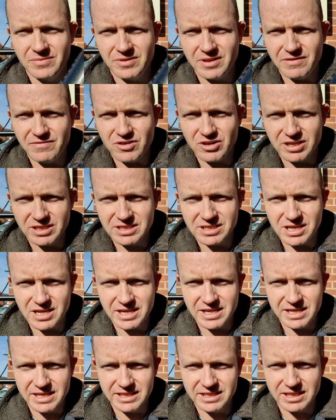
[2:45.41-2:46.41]
They've got a
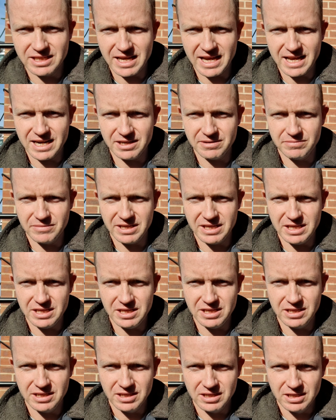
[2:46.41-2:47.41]
tiny little Allen
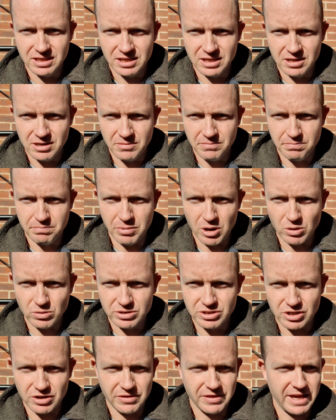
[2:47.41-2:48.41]
key
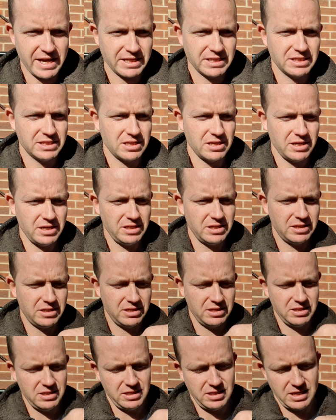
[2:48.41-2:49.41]
bolt on that side,
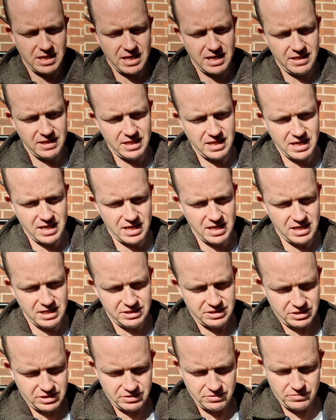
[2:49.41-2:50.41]
and
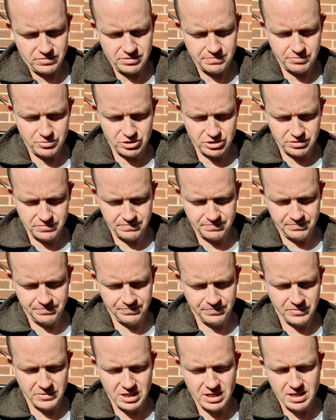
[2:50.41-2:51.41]
there's whoops
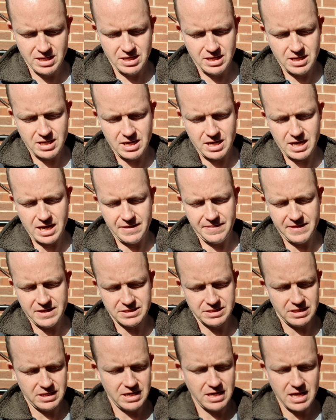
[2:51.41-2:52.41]
and
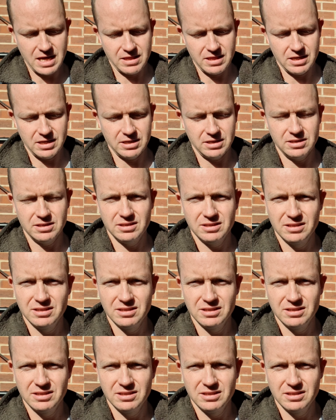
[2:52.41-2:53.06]
there's another